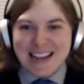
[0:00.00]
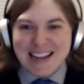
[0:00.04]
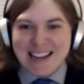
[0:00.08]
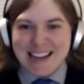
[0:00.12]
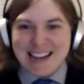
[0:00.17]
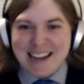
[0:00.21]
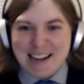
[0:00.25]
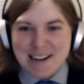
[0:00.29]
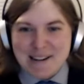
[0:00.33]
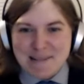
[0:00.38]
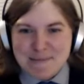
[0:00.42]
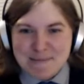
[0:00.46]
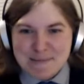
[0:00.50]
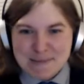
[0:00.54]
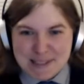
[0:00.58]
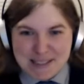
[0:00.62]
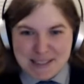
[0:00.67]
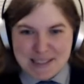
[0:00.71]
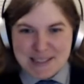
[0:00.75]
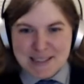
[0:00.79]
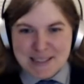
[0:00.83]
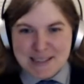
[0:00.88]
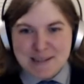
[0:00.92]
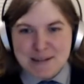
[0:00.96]

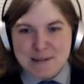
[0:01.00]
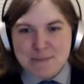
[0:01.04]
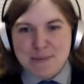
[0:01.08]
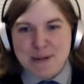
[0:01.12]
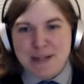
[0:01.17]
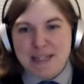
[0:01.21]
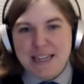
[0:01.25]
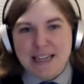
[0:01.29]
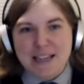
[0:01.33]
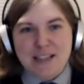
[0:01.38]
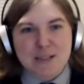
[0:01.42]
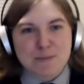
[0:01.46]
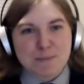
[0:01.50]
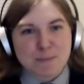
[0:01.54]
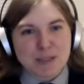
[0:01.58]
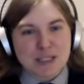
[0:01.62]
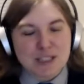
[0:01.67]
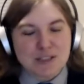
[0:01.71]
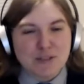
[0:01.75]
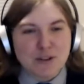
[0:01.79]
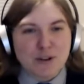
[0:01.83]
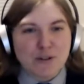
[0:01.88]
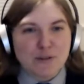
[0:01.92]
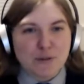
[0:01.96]
but yes,
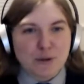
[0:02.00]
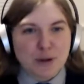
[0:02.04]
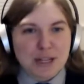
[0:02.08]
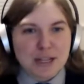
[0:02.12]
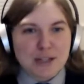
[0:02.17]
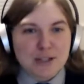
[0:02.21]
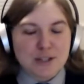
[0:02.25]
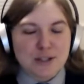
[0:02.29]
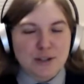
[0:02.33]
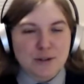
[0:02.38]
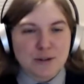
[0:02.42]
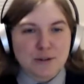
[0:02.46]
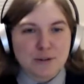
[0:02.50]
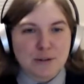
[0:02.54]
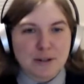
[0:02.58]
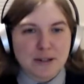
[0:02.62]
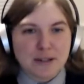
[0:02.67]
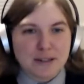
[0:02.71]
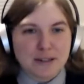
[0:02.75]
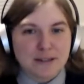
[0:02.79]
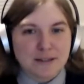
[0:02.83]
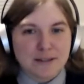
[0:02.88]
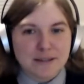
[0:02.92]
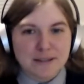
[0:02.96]
please feel free to
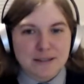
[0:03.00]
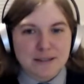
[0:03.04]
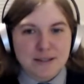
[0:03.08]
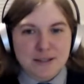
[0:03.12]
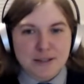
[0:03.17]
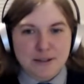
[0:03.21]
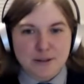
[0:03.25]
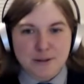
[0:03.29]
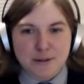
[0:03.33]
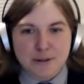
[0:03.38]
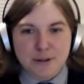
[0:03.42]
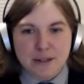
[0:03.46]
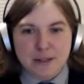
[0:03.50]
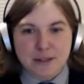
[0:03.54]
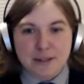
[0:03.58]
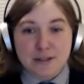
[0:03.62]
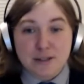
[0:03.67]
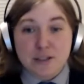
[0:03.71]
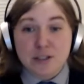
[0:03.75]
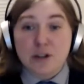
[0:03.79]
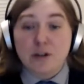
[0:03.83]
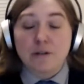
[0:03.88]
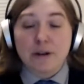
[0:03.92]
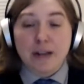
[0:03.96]

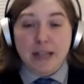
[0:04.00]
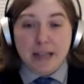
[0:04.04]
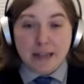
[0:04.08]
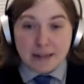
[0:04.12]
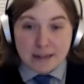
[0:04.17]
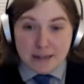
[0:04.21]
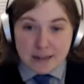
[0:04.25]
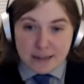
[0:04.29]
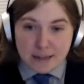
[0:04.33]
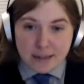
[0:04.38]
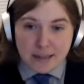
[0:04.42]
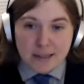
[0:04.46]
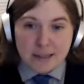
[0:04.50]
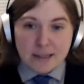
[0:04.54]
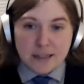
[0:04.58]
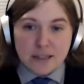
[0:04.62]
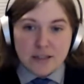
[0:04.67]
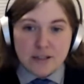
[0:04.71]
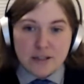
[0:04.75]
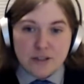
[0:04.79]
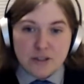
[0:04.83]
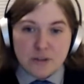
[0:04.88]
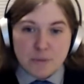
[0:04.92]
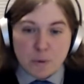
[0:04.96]
donate
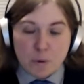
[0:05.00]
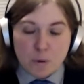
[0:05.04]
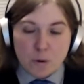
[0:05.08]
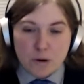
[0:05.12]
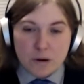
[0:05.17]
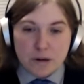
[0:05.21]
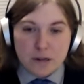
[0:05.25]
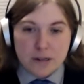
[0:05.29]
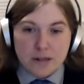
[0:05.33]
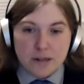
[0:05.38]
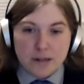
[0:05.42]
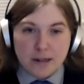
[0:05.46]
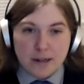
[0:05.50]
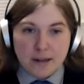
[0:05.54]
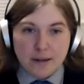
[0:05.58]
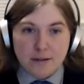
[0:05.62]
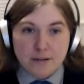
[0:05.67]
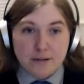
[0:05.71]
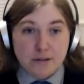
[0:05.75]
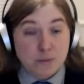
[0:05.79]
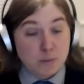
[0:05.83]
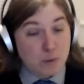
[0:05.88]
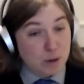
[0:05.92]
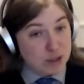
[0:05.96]
to support
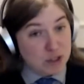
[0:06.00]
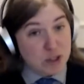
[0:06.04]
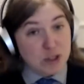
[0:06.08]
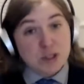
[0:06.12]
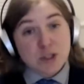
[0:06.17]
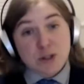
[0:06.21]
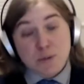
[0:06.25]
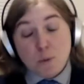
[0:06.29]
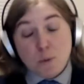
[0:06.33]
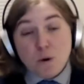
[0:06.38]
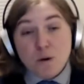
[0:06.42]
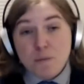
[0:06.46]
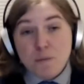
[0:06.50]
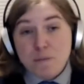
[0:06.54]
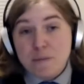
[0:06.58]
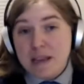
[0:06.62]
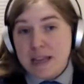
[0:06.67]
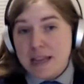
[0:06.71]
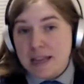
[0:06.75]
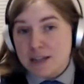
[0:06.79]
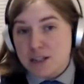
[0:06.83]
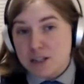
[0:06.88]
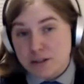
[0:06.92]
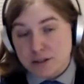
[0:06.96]
to support
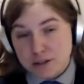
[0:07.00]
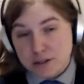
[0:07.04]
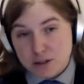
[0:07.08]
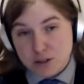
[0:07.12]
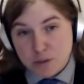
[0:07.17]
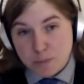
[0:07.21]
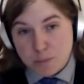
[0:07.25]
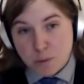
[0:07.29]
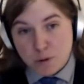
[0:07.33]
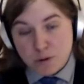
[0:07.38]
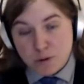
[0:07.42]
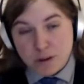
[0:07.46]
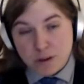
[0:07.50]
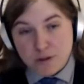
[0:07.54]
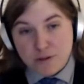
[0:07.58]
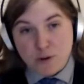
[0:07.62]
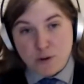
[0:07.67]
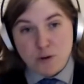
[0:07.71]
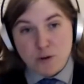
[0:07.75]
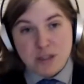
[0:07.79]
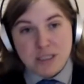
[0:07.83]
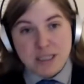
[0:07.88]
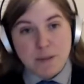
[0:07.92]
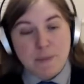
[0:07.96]
me and to support the
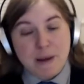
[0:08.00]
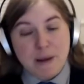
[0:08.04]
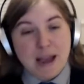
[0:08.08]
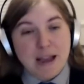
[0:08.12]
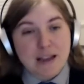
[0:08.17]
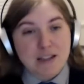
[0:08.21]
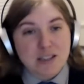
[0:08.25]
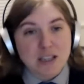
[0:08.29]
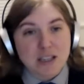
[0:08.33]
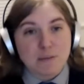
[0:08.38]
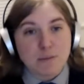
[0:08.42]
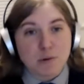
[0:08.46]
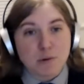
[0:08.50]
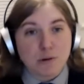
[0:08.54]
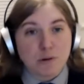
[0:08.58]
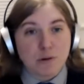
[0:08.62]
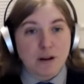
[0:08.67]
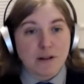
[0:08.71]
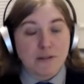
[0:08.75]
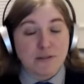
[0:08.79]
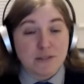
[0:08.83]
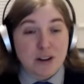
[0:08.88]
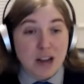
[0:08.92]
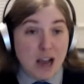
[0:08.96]
folks at Passim who
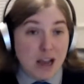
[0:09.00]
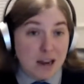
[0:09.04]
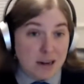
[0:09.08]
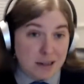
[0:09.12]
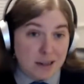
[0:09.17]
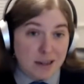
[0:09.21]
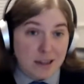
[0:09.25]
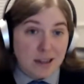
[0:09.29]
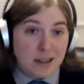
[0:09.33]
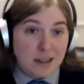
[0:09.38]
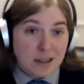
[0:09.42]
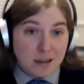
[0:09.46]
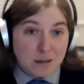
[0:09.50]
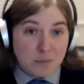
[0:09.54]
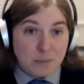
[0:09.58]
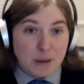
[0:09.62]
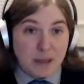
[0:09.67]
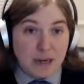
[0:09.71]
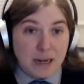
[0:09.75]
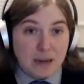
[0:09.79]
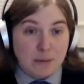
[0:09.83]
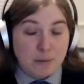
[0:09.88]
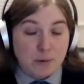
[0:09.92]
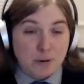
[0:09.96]
have not
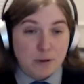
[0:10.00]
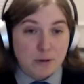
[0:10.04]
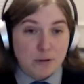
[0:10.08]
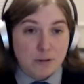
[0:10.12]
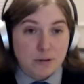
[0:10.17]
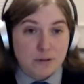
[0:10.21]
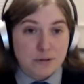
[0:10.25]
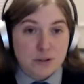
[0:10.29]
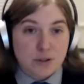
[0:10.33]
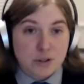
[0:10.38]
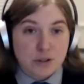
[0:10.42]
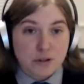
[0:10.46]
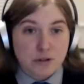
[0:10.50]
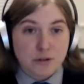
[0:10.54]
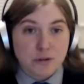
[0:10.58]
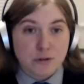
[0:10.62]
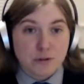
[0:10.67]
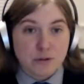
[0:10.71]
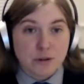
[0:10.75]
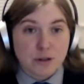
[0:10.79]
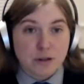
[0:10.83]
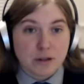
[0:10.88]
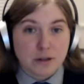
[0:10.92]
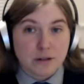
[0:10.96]
been able
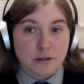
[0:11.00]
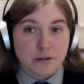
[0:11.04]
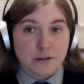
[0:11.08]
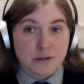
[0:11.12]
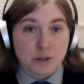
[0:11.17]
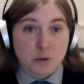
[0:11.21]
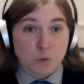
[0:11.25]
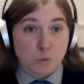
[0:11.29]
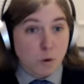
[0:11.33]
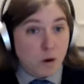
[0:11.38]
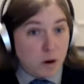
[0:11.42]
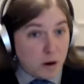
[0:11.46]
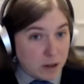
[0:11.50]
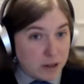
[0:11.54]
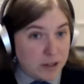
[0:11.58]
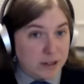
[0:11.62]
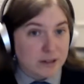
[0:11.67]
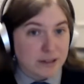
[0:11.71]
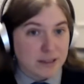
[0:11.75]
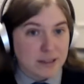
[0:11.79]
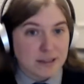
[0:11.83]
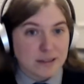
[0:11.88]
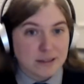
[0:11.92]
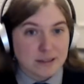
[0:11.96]
to work
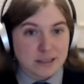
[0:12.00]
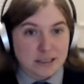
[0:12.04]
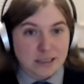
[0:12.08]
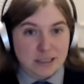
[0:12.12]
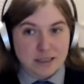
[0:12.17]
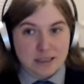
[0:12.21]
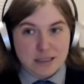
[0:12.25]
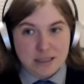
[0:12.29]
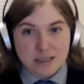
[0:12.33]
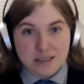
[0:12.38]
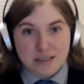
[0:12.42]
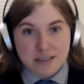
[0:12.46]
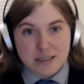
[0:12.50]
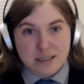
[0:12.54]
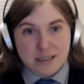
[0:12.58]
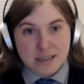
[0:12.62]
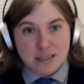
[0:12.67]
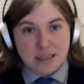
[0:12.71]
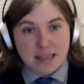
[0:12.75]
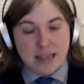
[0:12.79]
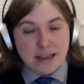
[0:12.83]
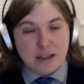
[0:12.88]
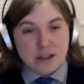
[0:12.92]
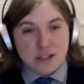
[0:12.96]

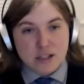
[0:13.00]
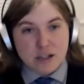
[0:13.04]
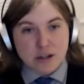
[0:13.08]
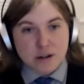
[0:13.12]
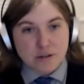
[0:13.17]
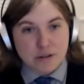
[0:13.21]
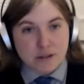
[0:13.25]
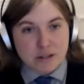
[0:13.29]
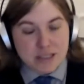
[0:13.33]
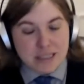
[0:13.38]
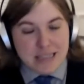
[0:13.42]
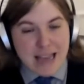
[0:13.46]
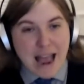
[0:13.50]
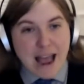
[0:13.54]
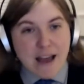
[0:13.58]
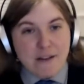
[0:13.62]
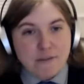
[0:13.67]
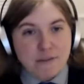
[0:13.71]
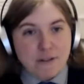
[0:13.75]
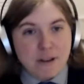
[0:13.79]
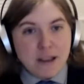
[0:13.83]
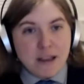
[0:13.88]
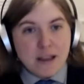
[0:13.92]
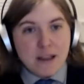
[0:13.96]
since last year. The
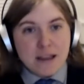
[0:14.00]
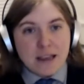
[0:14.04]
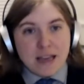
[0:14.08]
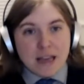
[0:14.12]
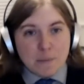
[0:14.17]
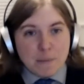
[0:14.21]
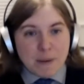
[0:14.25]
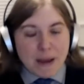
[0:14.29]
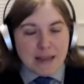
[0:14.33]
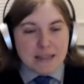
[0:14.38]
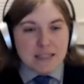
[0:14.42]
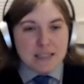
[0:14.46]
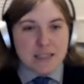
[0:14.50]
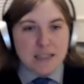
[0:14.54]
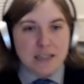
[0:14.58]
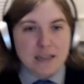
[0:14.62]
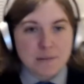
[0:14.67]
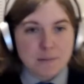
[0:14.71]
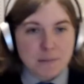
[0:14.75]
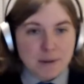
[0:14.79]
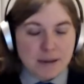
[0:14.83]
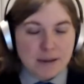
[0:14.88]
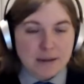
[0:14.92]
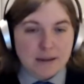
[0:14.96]
staff at
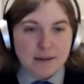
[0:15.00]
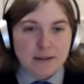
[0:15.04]
Passim,